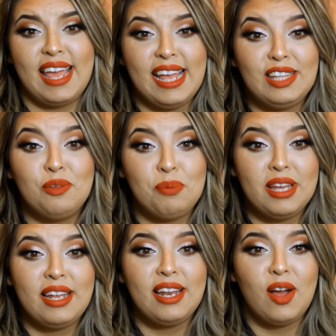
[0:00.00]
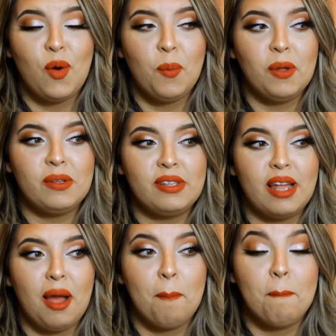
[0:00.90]
It's been almost
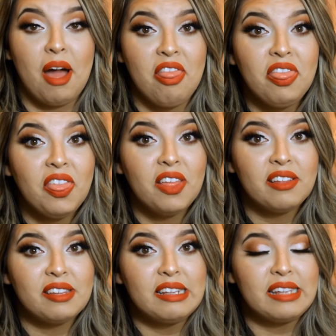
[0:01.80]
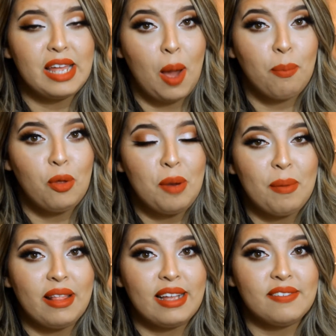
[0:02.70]
a month since I uploaded
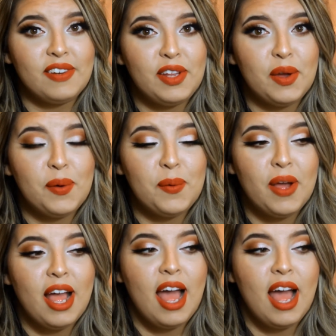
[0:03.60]
my last video.